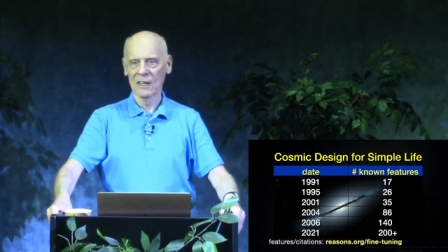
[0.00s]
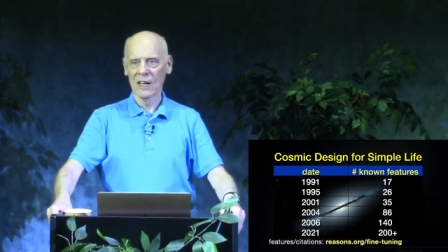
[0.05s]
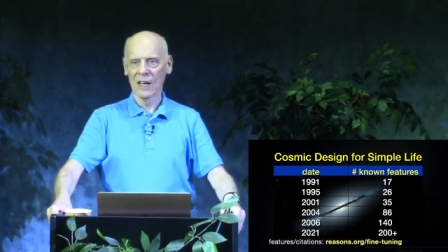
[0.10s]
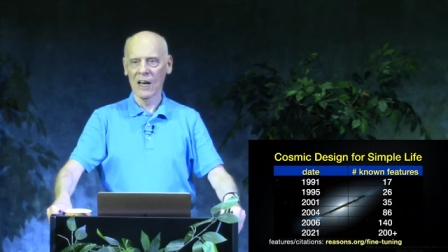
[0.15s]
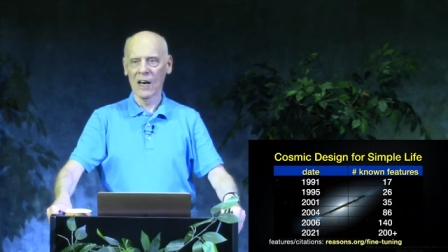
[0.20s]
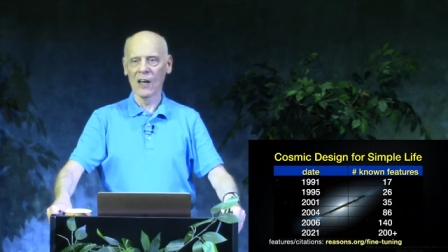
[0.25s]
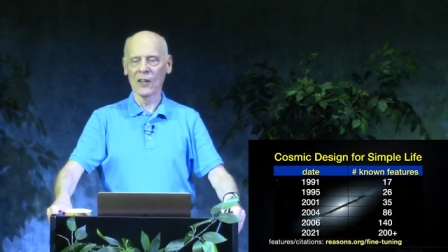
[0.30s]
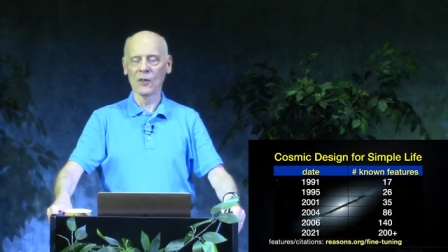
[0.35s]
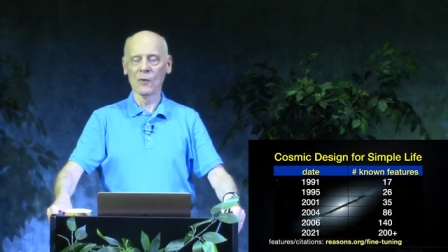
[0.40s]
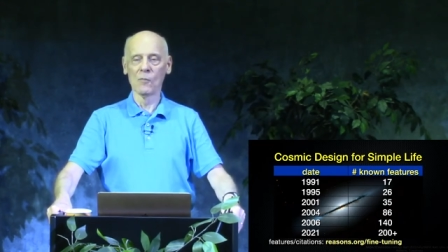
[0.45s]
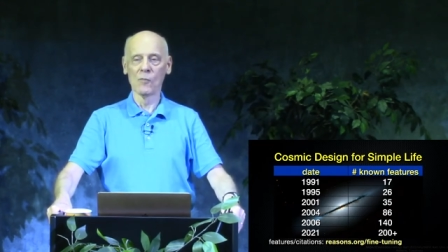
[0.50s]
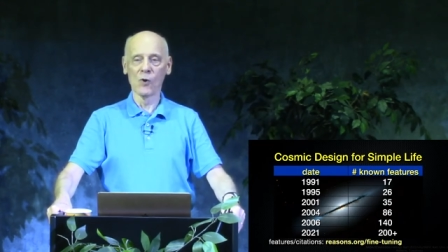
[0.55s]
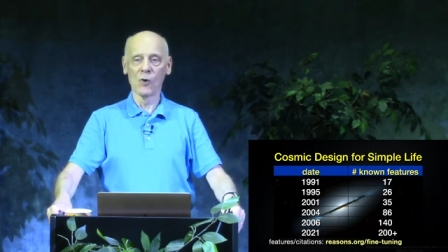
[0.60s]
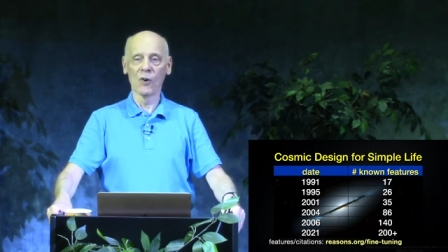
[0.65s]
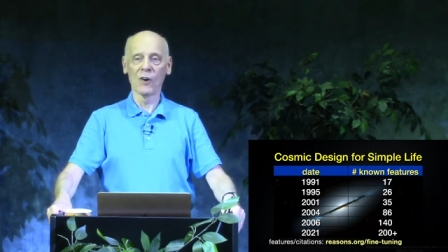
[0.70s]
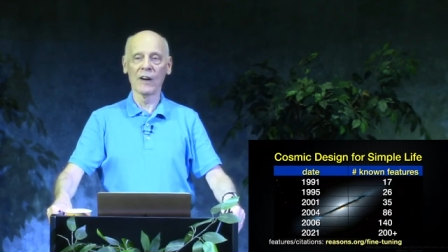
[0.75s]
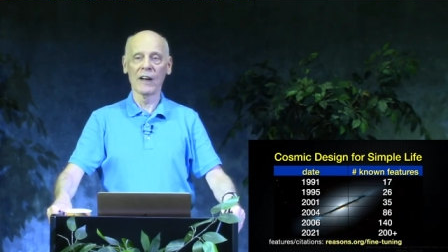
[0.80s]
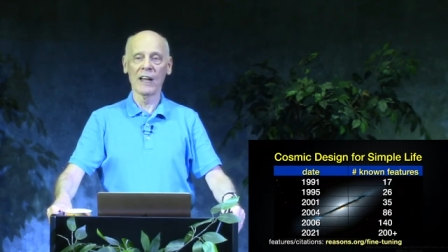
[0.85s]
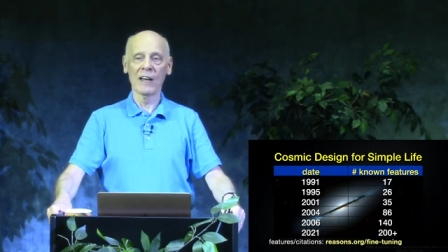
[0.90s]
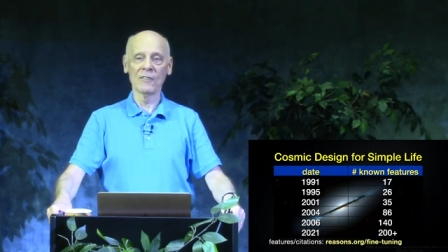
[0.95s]
uh, the
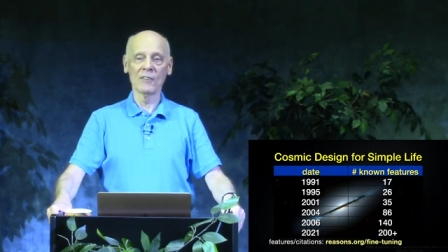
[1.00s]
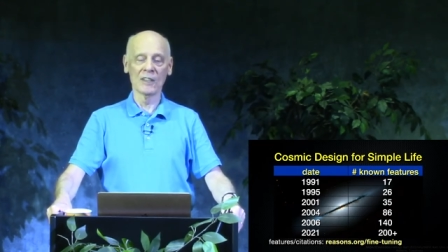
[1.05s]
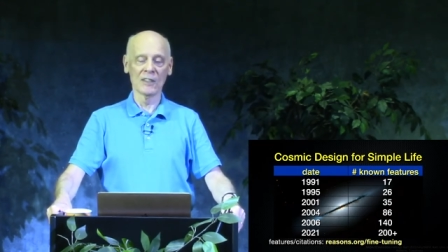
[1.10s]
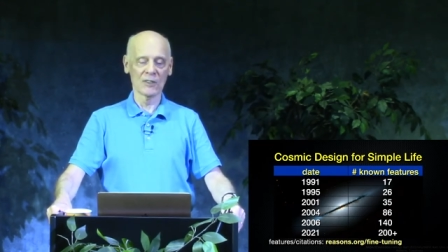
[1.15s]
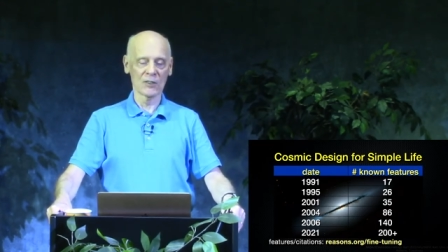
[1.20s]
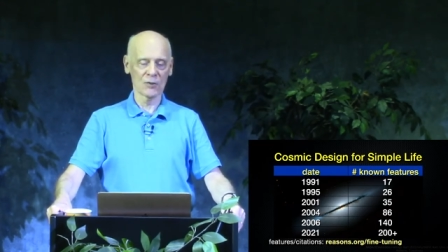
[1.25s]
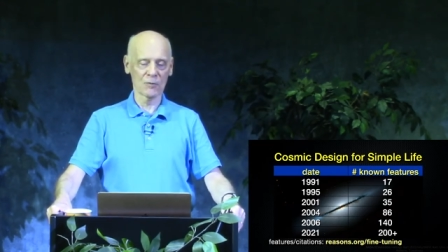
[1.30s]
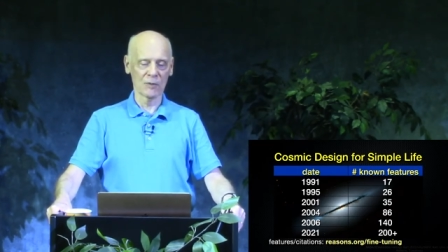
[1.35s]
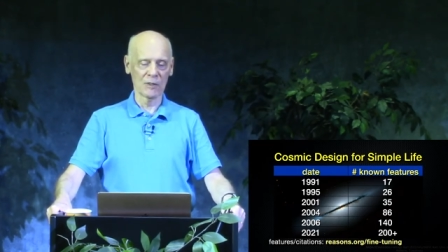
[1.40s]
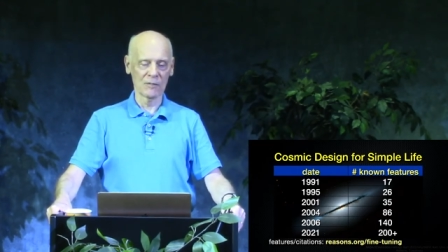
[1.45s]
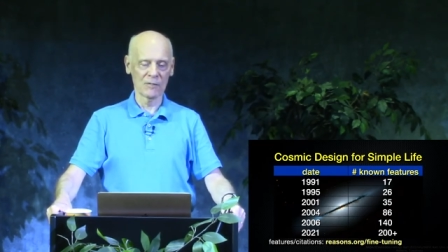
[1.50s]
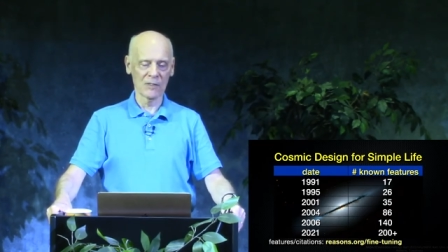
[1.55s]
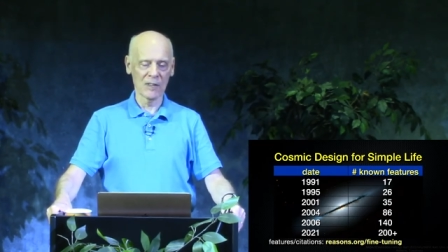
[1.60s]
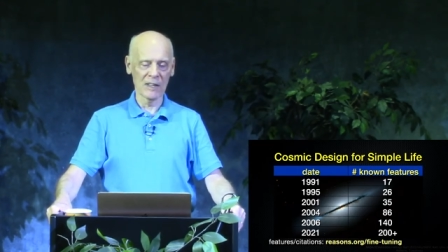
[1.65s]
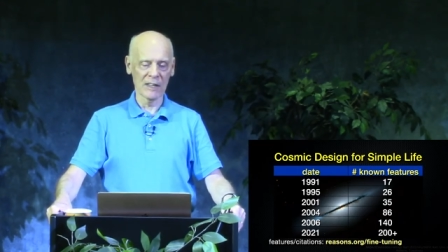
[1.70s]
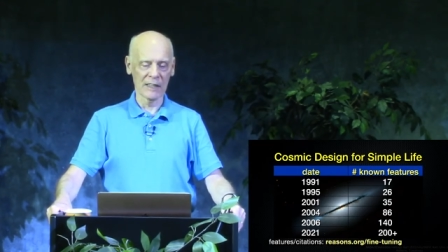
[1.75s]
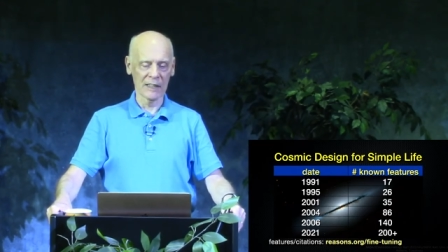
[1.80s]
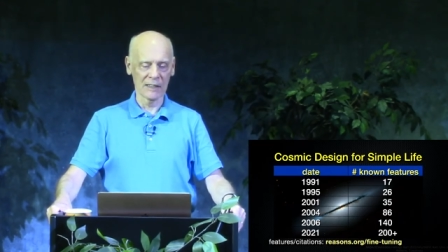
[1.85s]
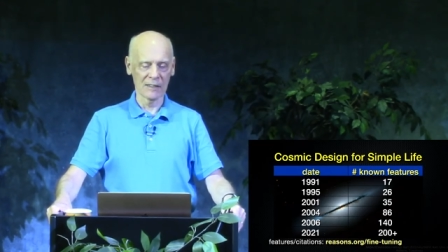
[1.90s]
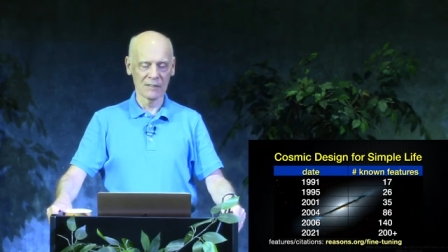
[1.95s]
more evidence we
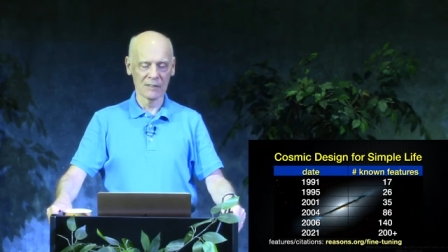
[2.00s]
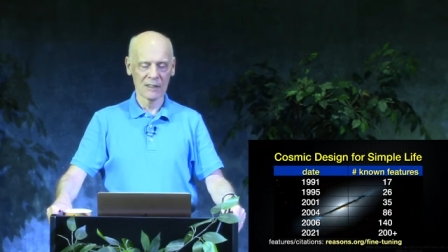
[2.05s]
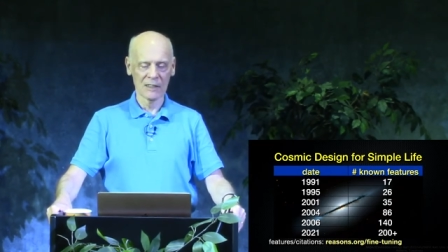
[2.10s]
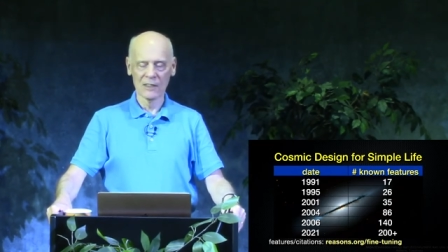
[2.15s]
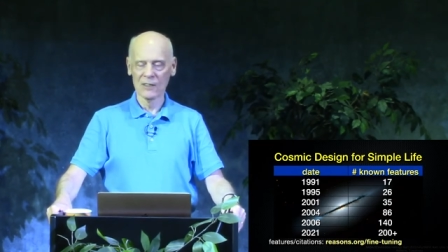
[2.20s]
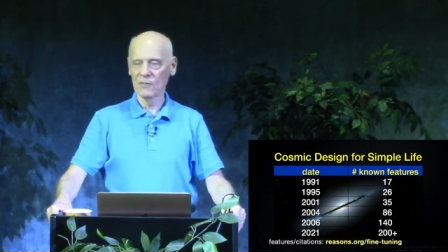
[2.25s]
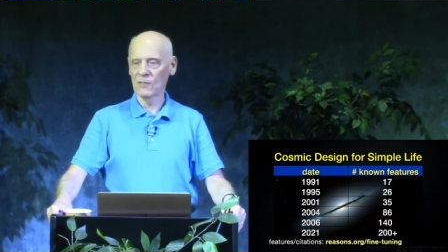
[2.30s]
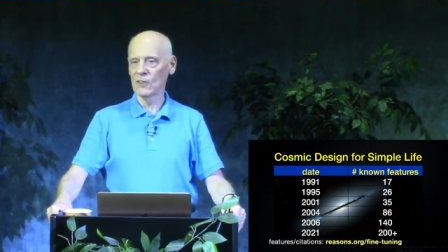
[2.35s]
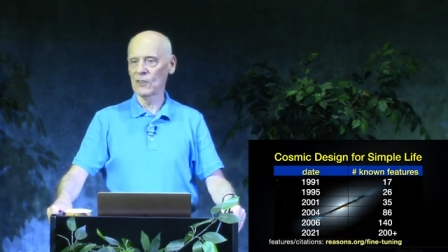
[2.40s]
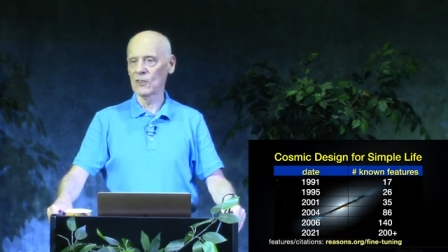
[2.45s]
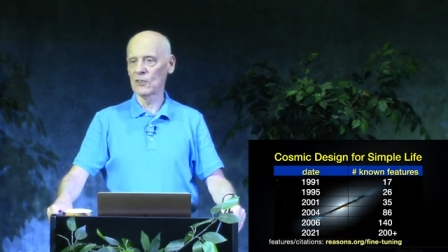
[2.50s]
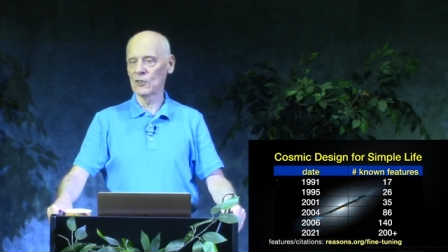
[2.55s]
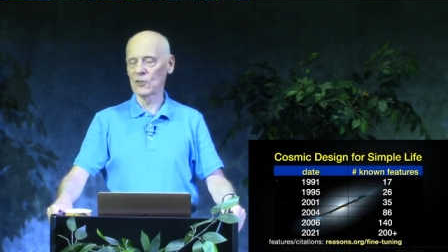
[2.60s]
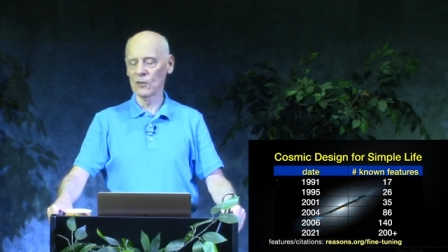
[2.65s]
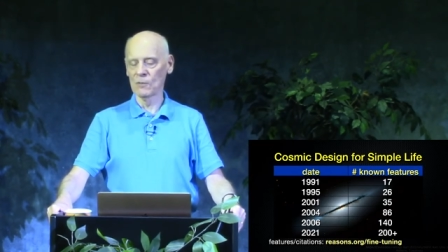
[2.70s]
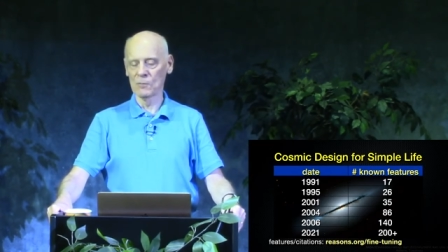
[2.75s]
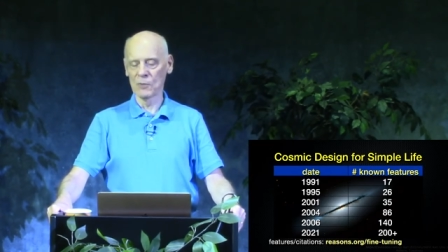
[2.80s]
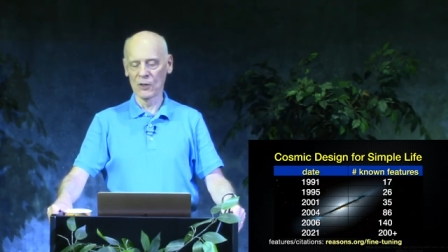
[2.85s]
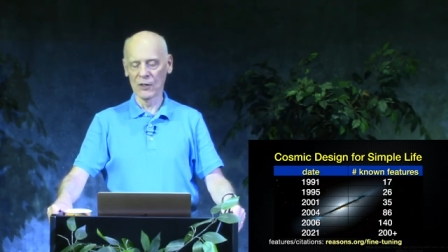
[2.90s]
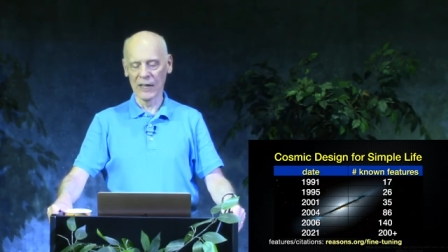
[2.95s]
find for the
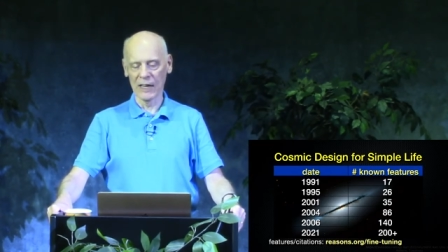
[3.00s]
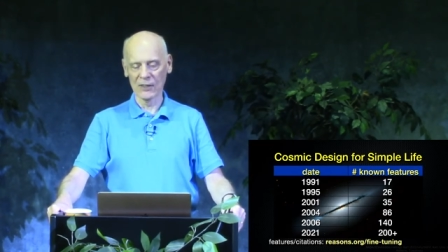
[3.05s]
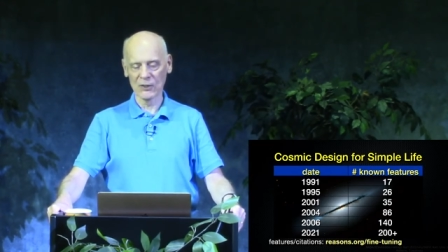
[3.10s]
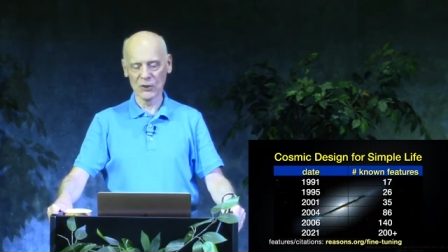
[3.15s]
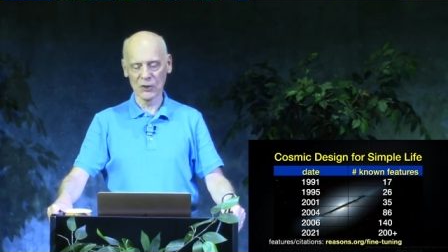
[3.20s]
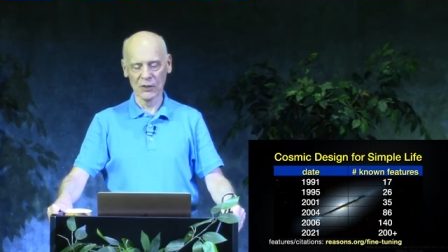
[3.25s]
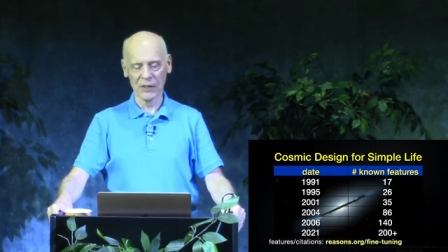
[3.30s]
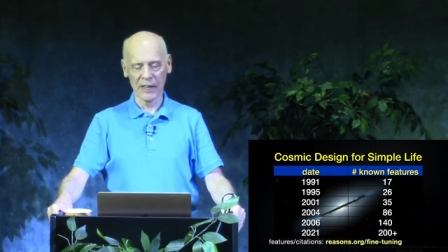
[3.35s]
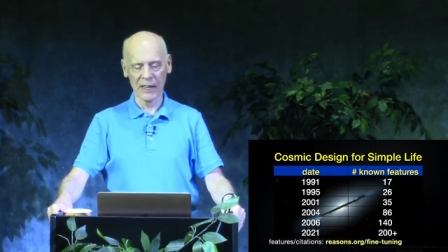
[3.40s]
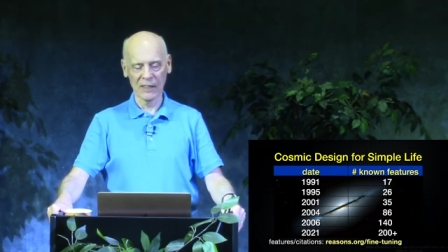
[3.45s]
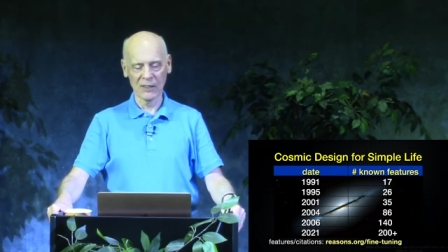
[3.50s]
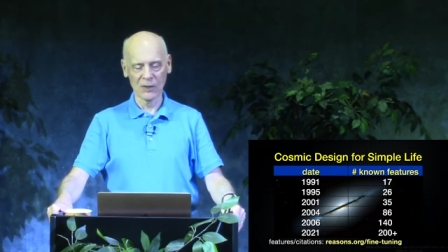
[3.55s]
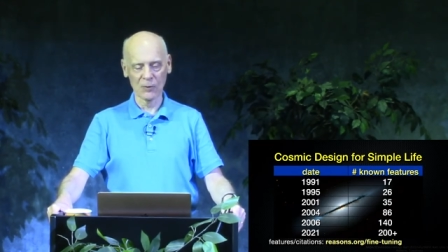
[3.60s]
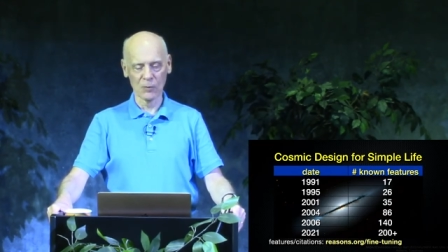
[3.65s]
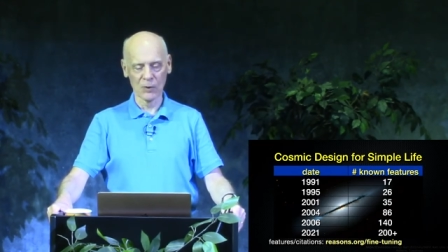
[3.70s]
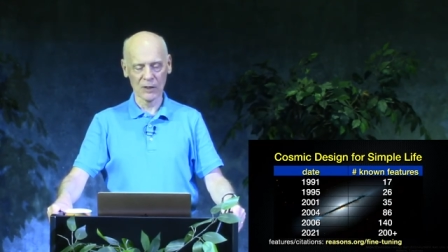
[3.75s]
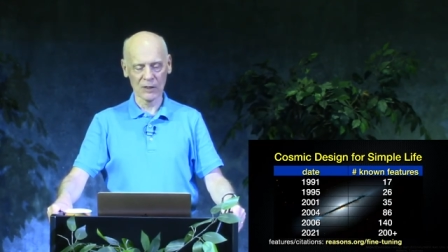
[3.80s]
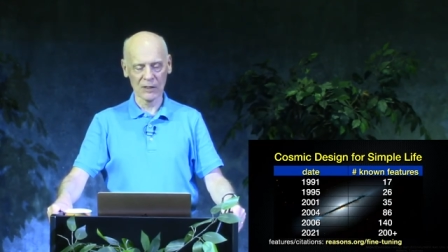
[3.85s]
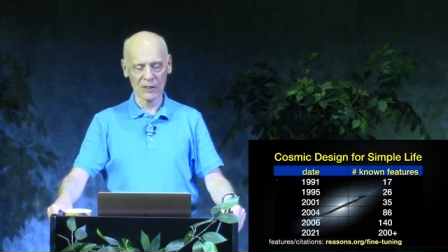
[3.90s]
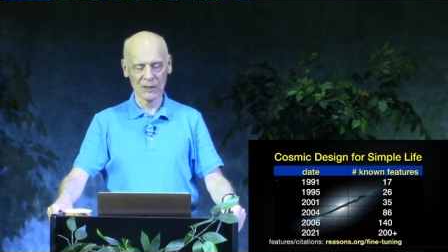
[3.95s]
supernatural
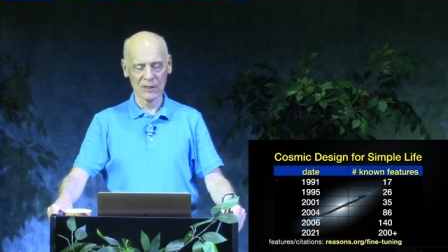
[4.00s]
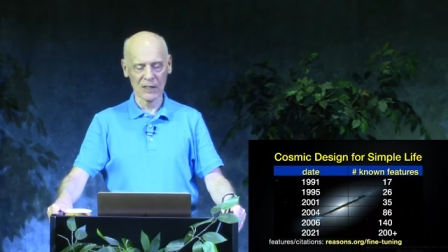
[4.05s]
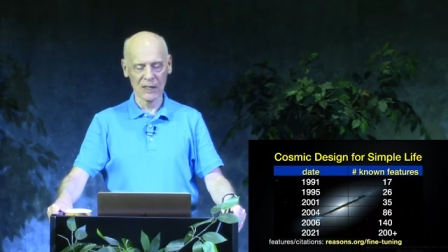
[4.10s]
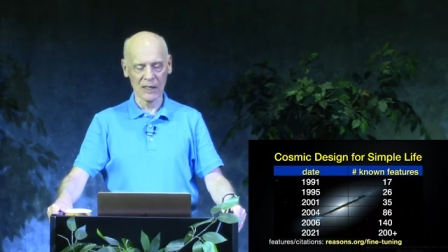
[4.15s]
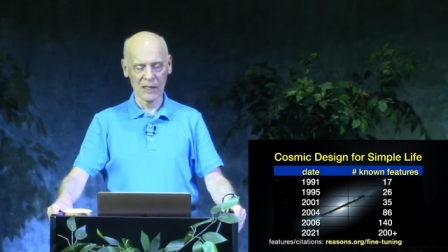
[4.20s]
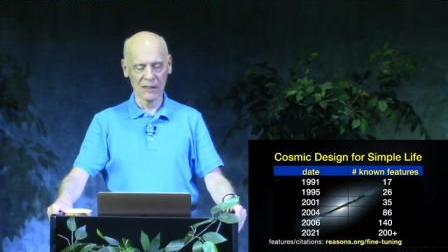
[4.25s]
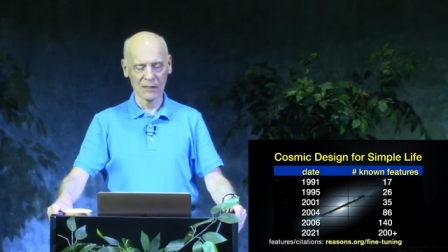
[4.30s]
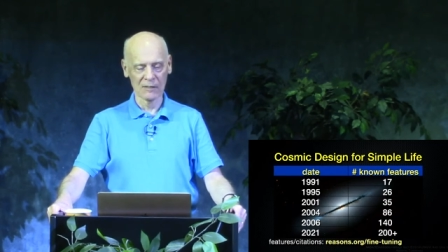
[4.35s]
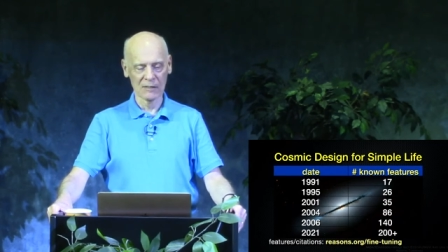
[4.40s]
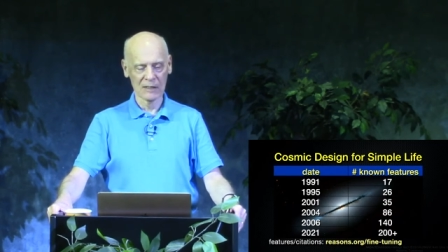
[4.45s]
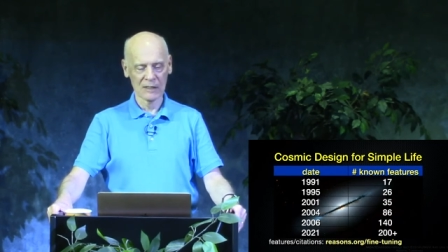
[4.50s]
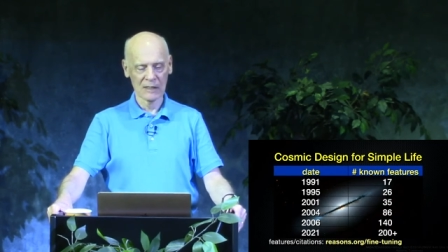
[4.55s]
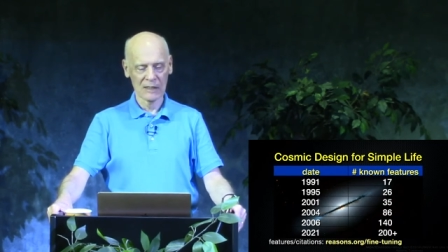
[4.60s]
handiwork of God.